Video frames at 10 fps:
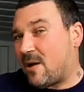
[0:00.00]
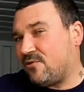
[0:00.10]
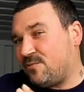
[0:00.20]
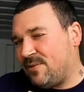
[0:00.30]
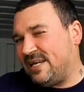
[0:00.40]

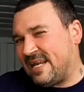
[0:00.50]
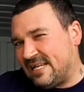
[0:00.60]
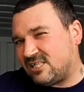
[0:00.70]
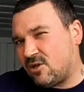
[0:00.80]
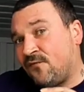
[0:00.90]
that would
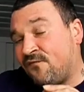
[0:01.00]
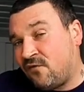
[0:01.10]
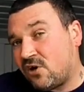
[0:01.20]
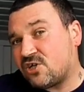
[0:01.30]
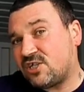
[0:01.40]
mean it's the
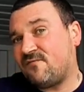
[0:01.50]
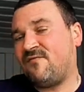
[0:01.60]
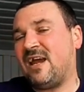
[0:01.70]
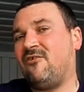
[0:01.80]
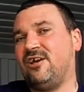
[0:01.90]

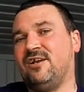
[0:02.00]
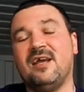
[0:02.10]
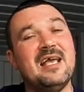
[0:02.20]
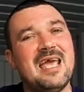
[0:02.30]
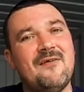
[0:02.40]
first variant.